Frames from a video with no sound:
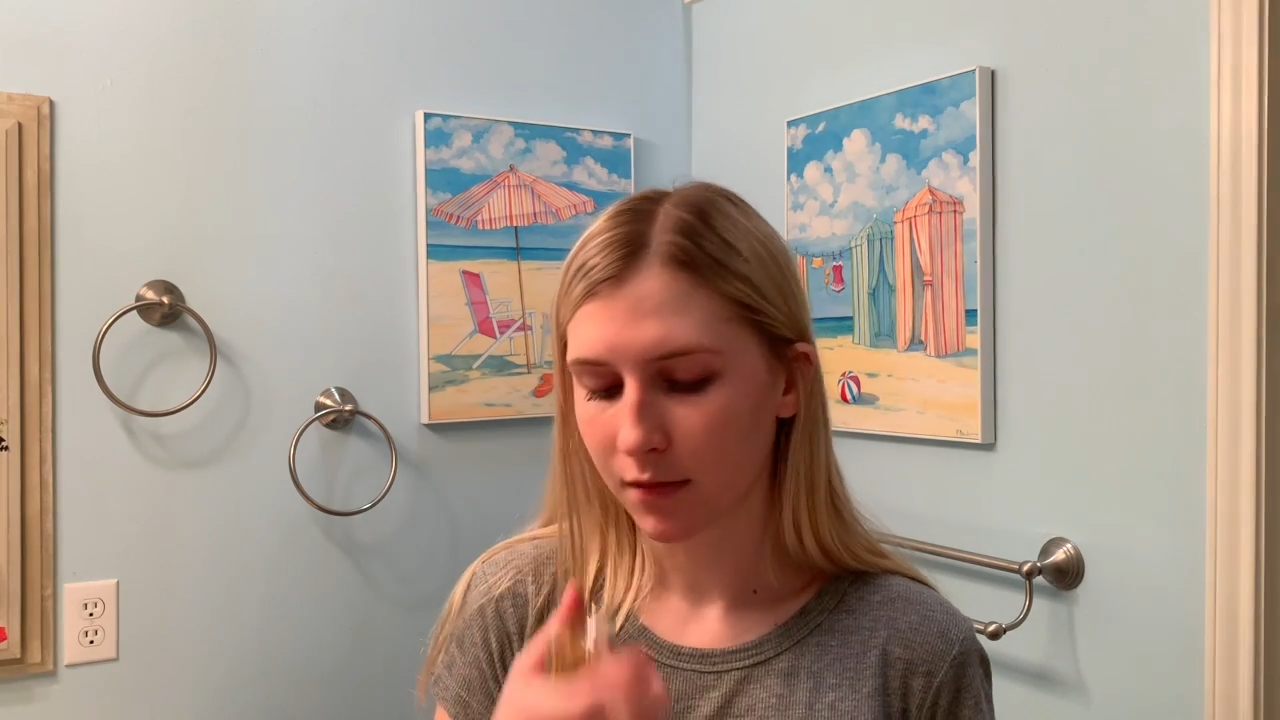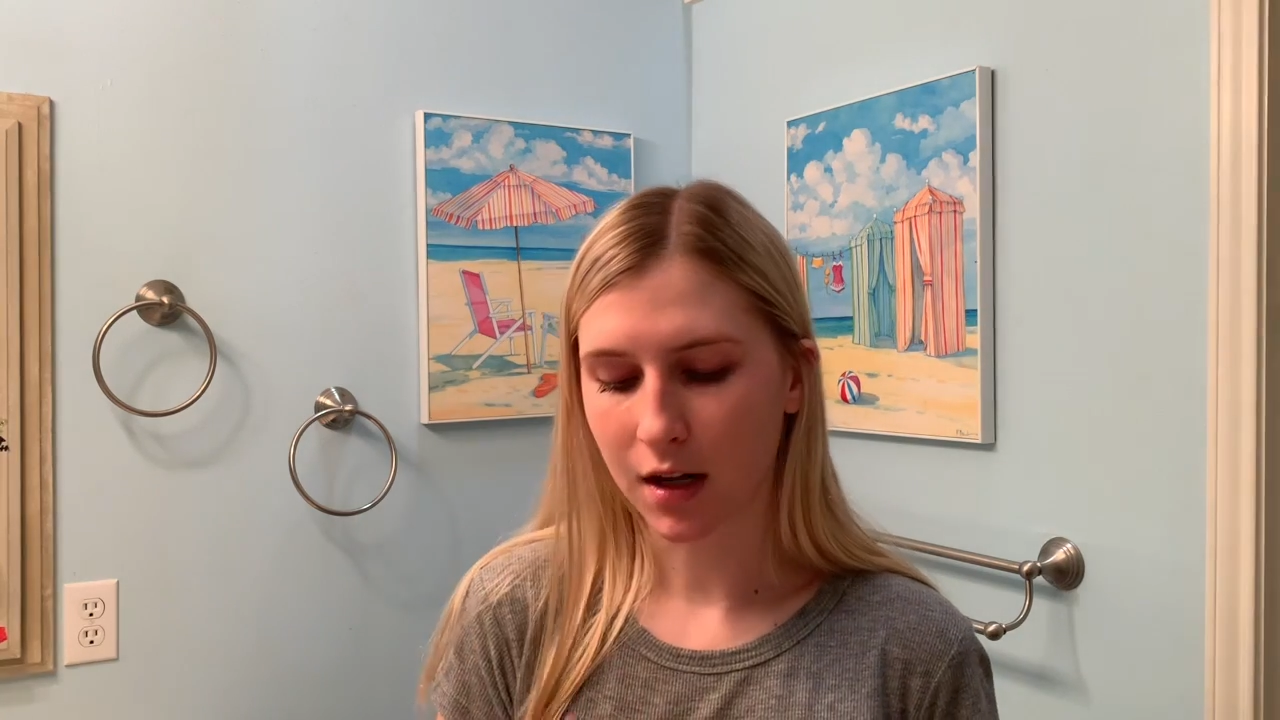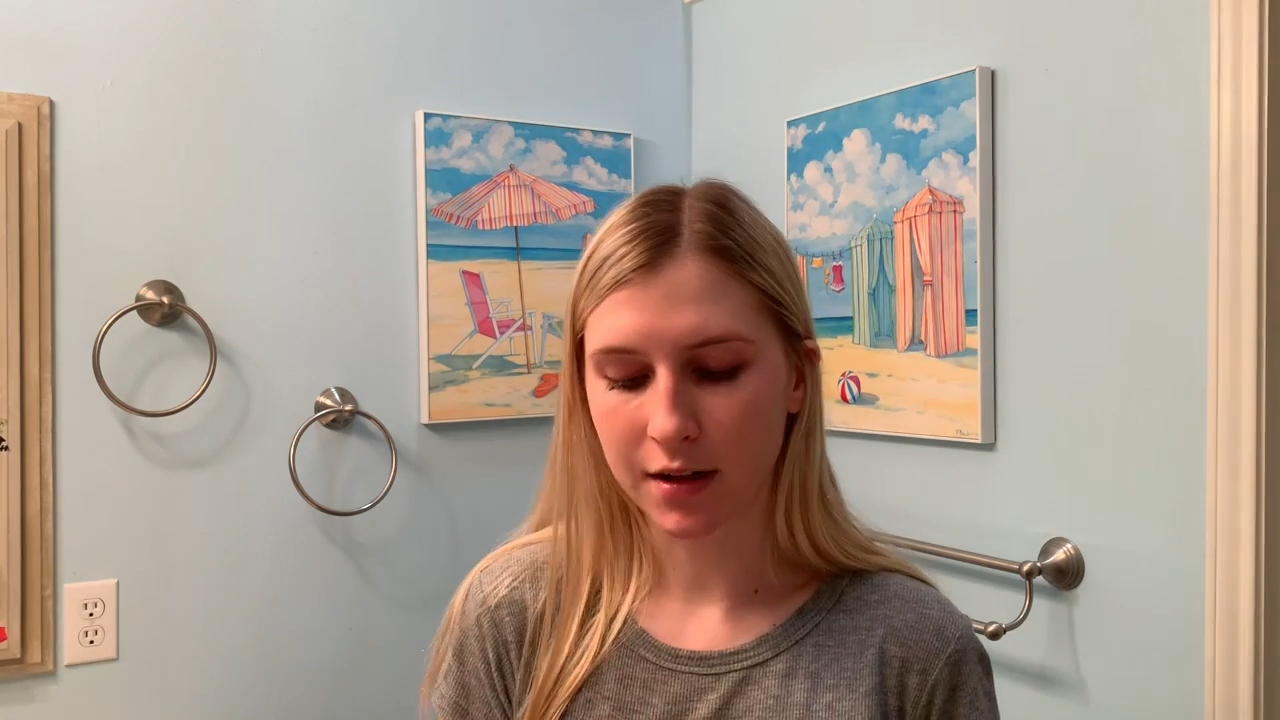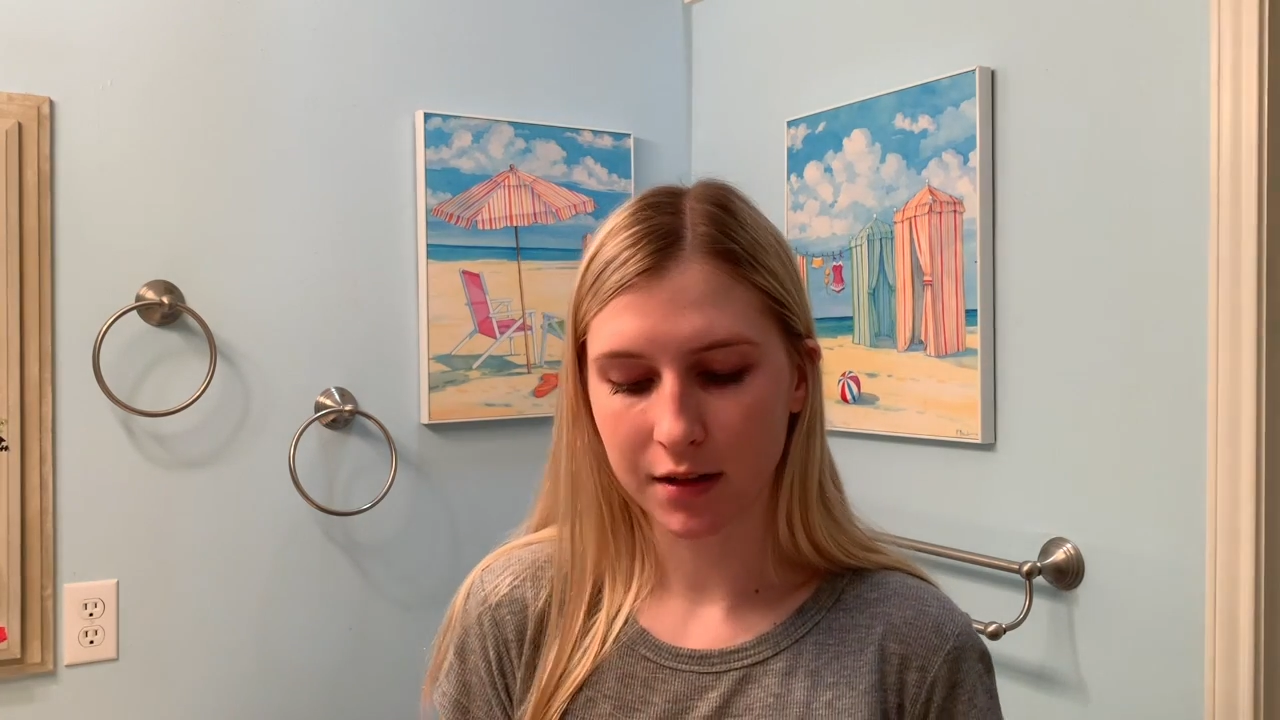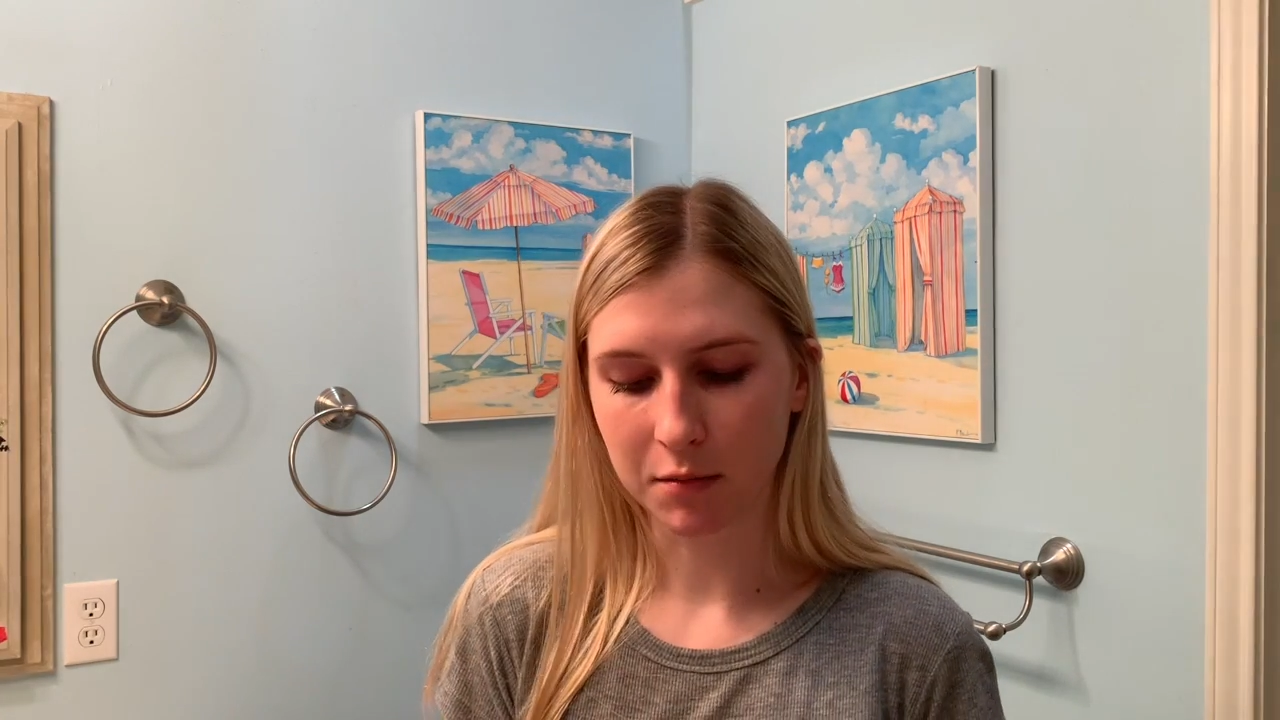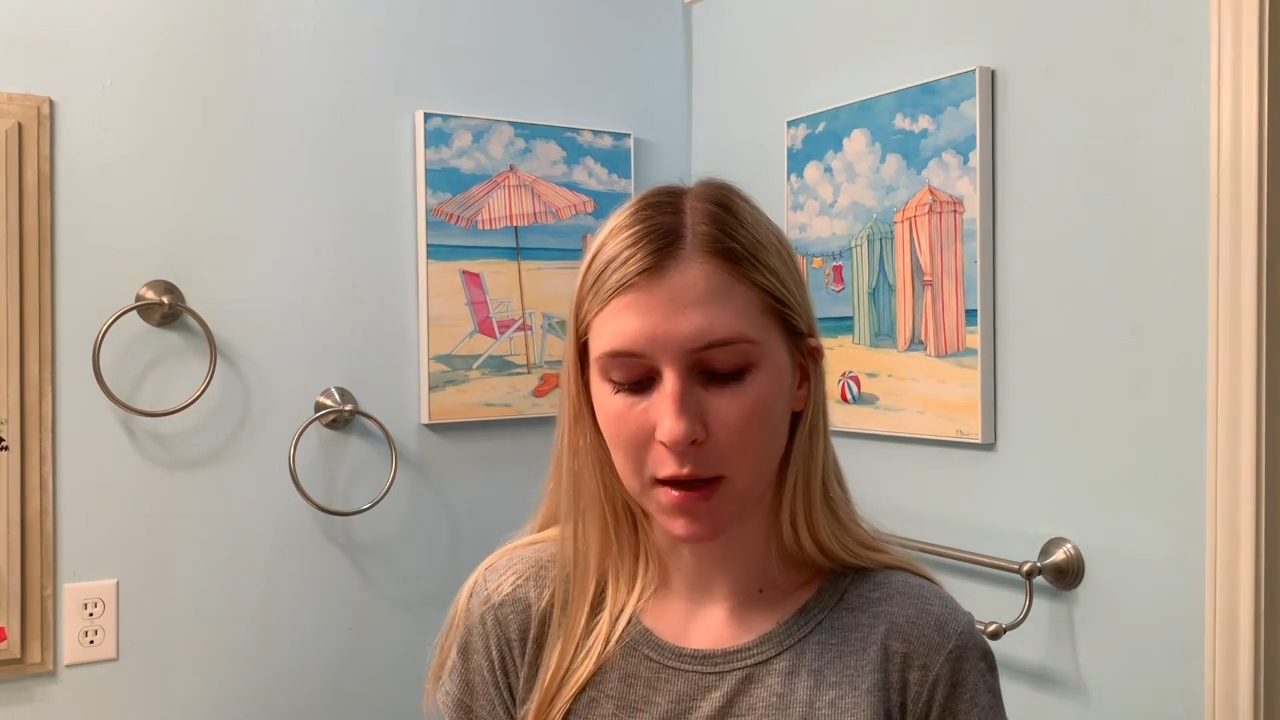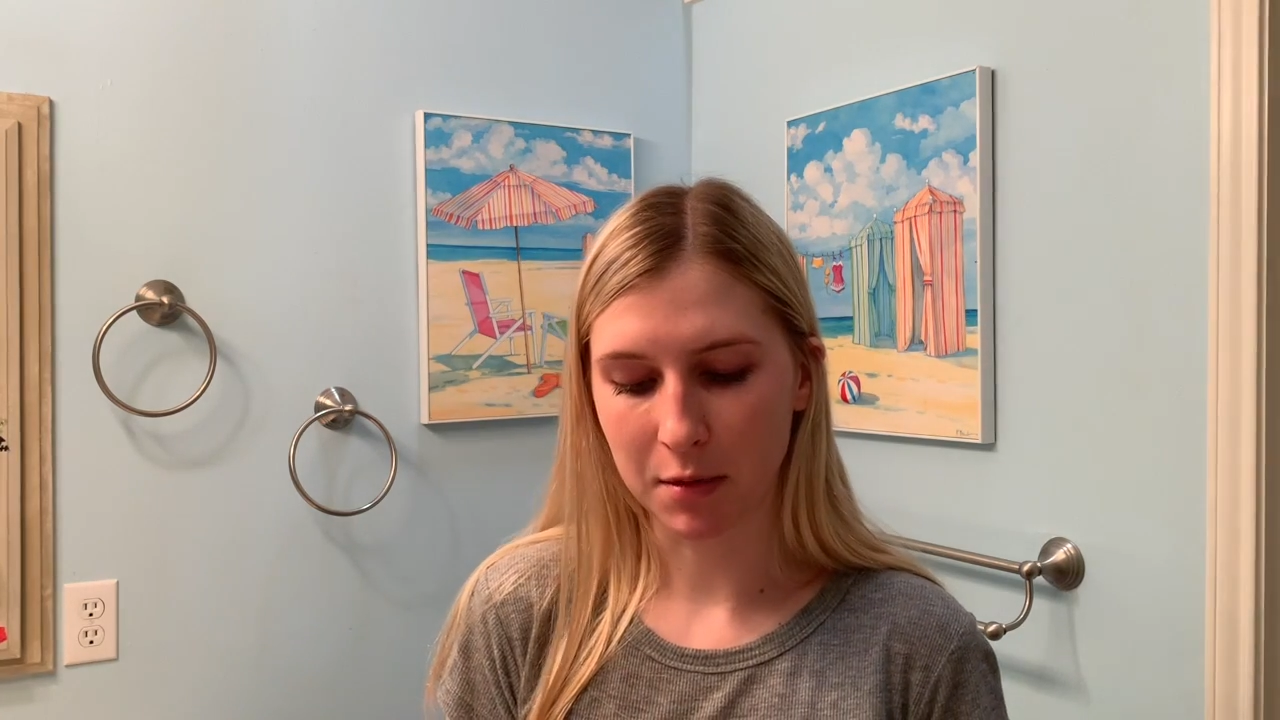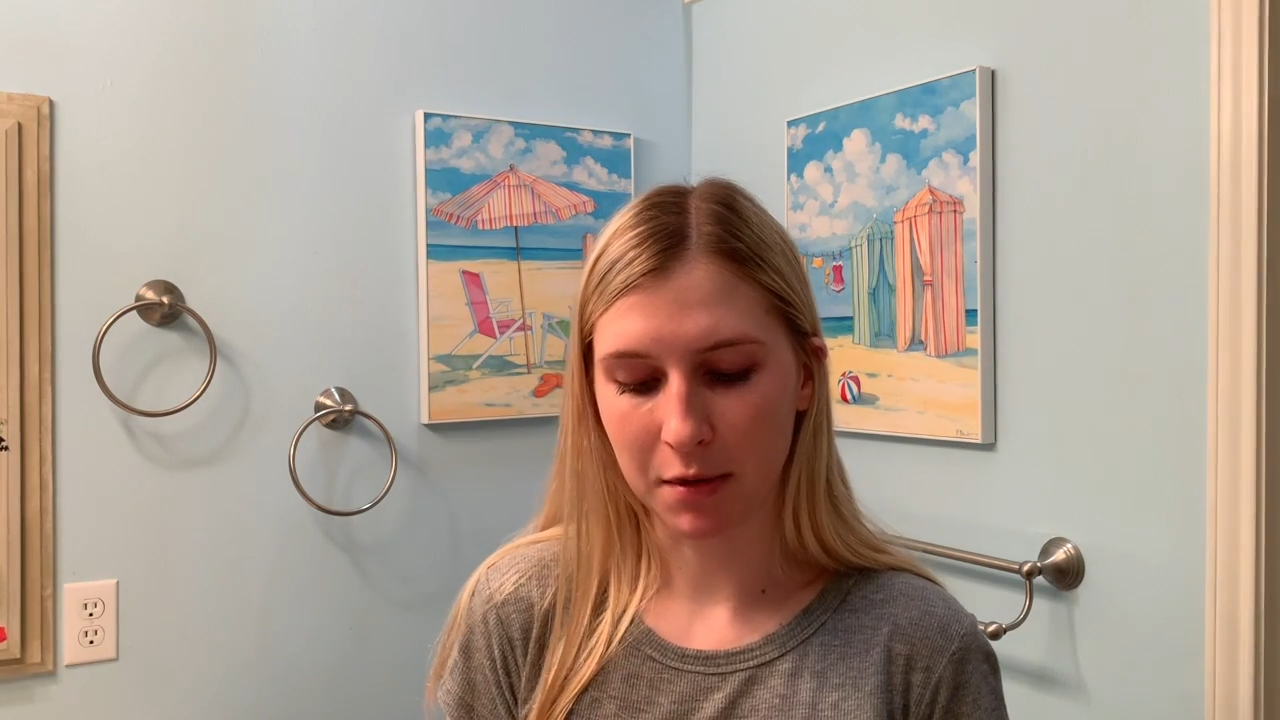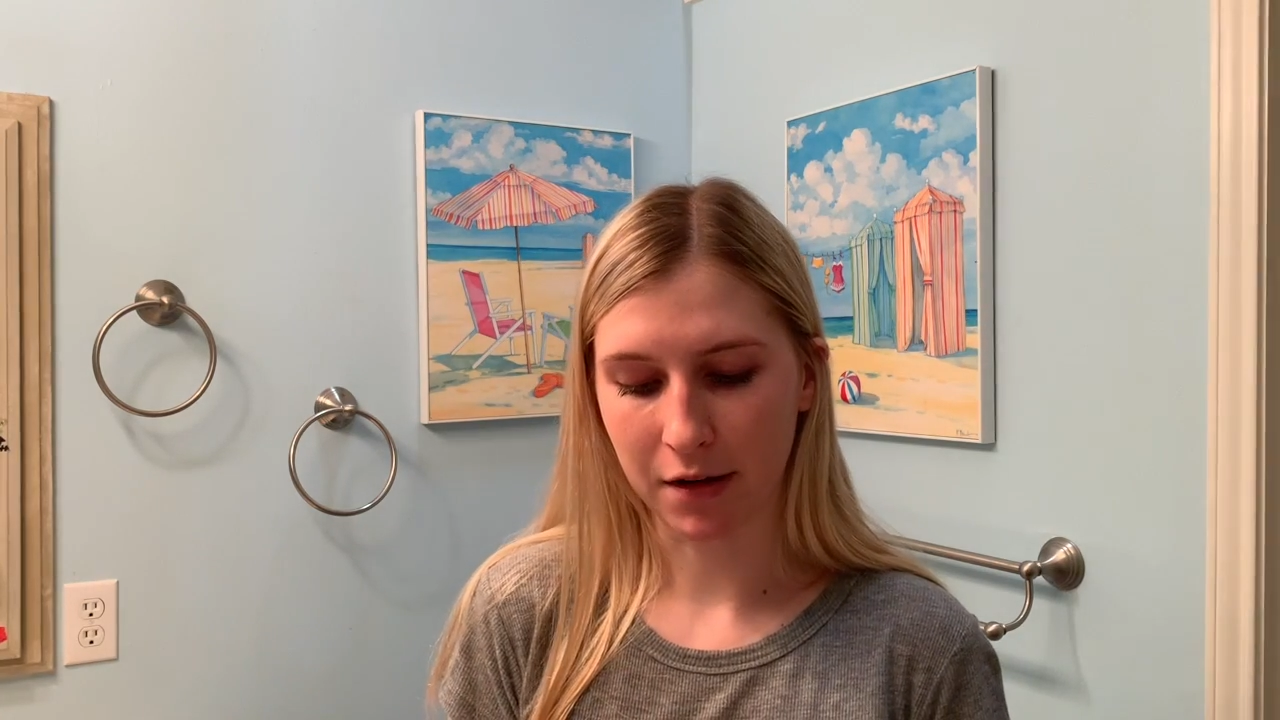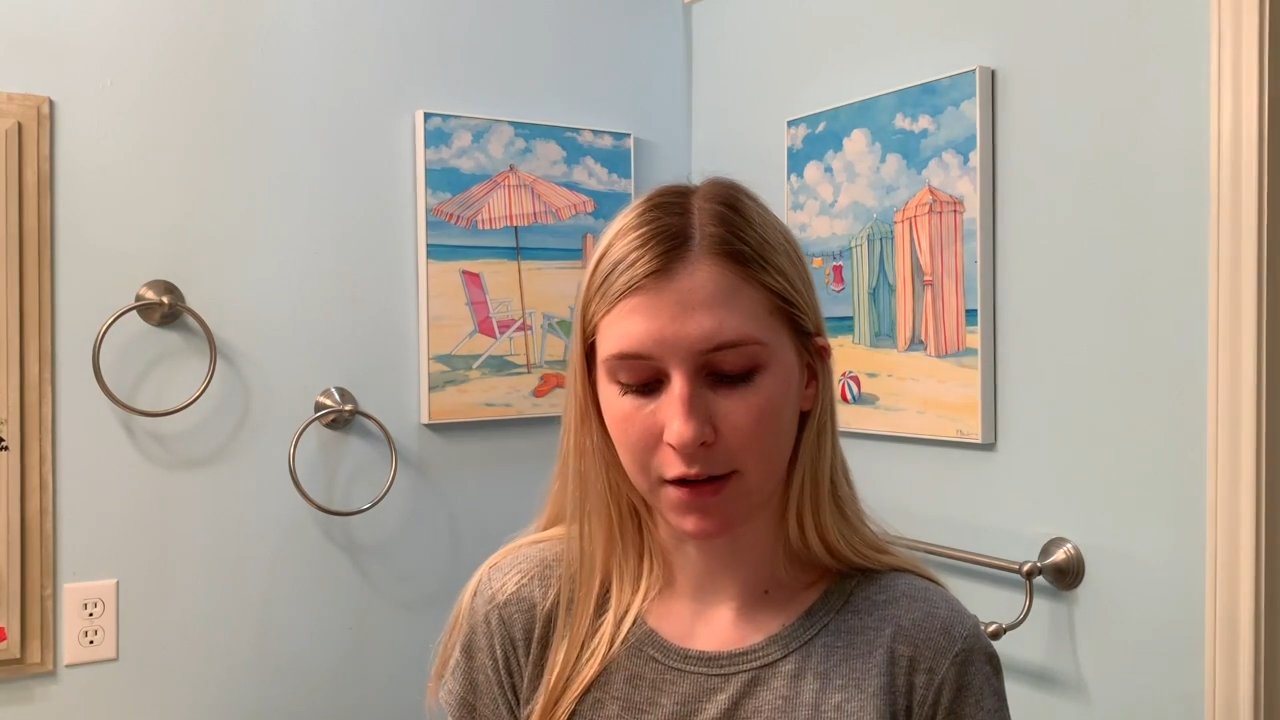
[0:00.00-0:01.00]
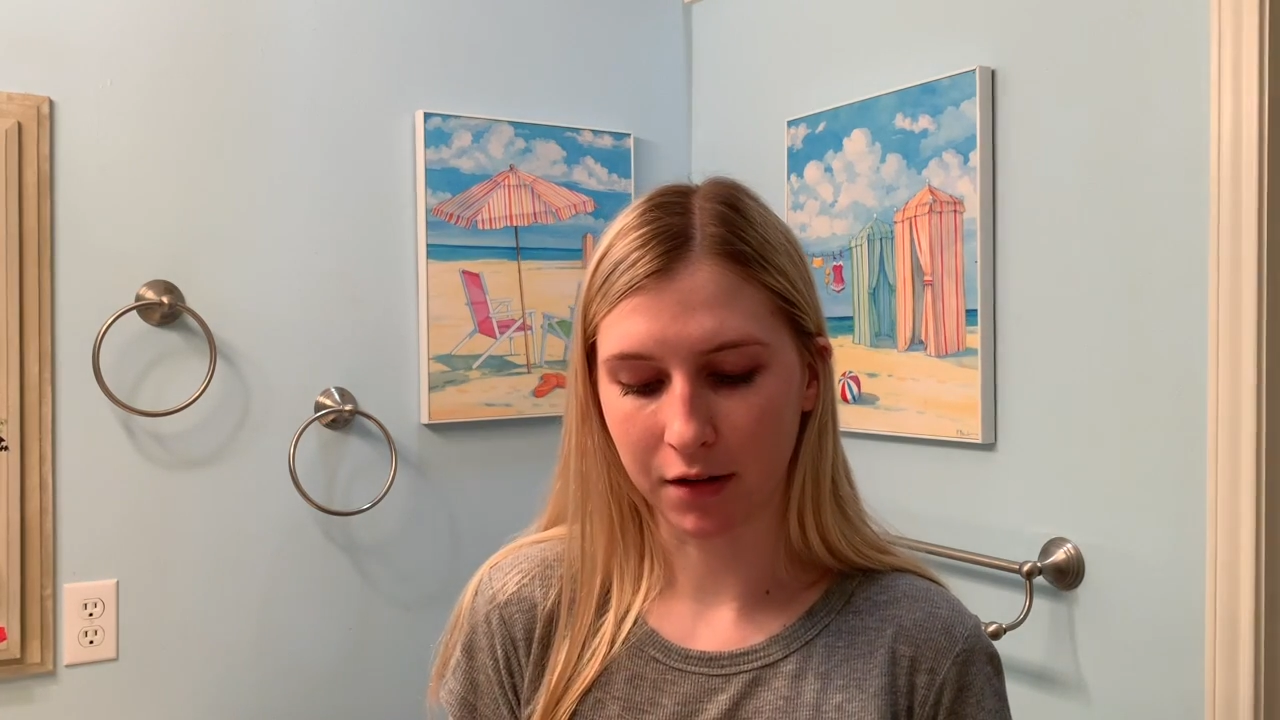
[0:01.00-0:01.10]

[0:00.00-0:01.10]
kind of like baby powder